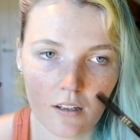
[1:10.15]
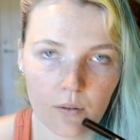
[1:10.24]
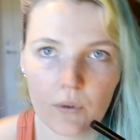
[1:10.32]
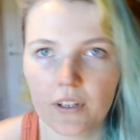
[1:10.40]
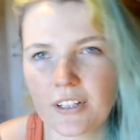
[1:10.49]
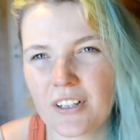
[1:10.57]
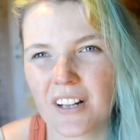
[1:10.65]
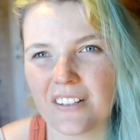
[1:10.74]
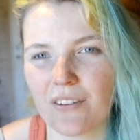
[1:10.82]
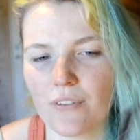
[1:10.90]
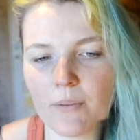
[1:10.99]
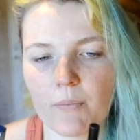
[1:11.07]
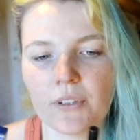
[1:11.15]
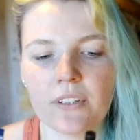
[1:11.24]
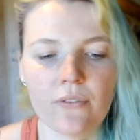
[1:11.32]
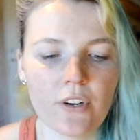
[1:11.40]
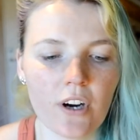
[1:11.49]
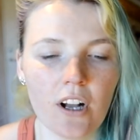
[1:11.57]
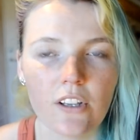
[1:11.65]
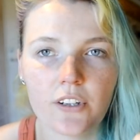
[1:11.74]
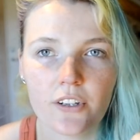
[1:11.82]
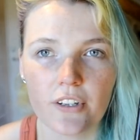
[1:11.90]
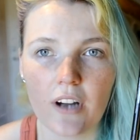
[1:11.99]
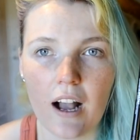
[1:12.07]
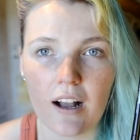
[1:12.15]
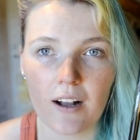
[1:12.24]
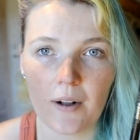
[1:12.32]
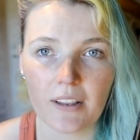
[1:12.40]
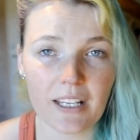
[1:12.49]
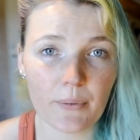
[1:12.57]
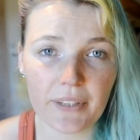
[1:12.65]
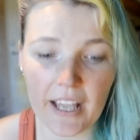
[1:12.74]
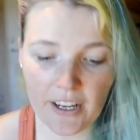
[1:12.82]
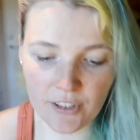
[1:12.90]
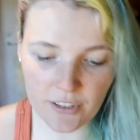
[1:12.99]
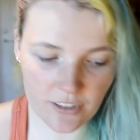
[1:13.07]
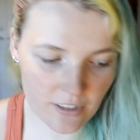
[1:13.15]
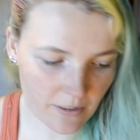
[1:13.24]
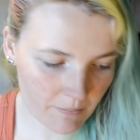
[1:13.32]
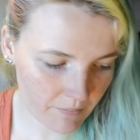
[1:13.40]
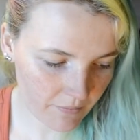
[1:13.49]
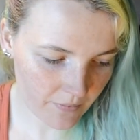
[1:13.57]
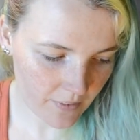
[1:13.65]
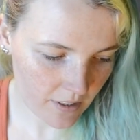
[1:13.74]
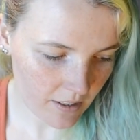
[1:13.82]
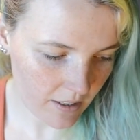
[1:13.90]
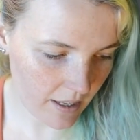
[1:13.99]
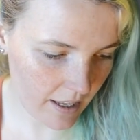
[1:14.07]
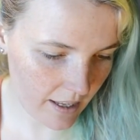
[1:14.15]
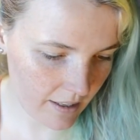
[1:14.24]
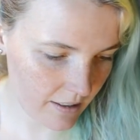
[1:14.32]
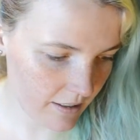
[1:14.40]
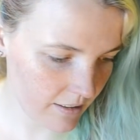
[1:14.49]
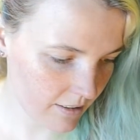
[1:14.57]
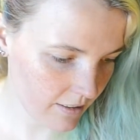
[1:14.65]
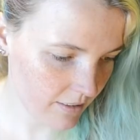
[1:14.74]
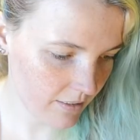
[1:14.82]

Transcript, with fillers: well, they're not different, but different color uh, liquid liners, and